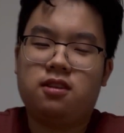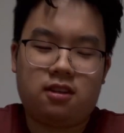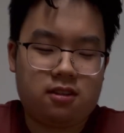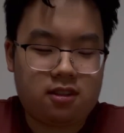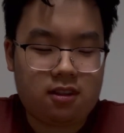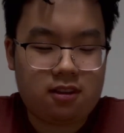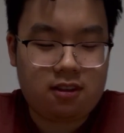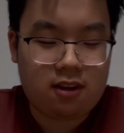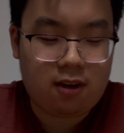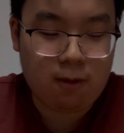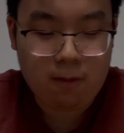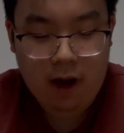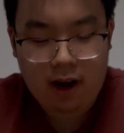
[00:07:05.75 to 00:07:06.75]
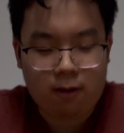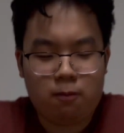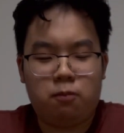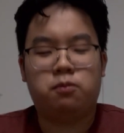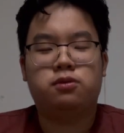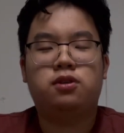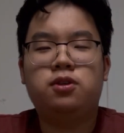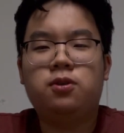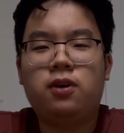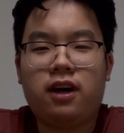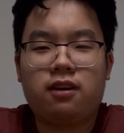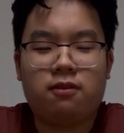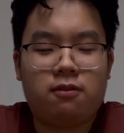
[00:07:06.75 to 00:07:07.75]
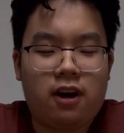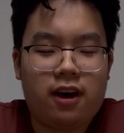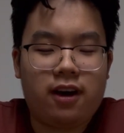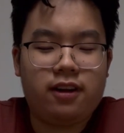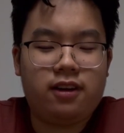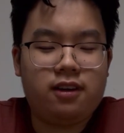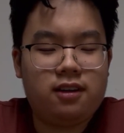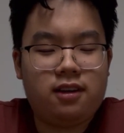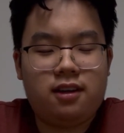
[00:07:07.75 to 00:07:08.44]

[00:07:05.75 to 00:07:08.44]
You see, how blue and red,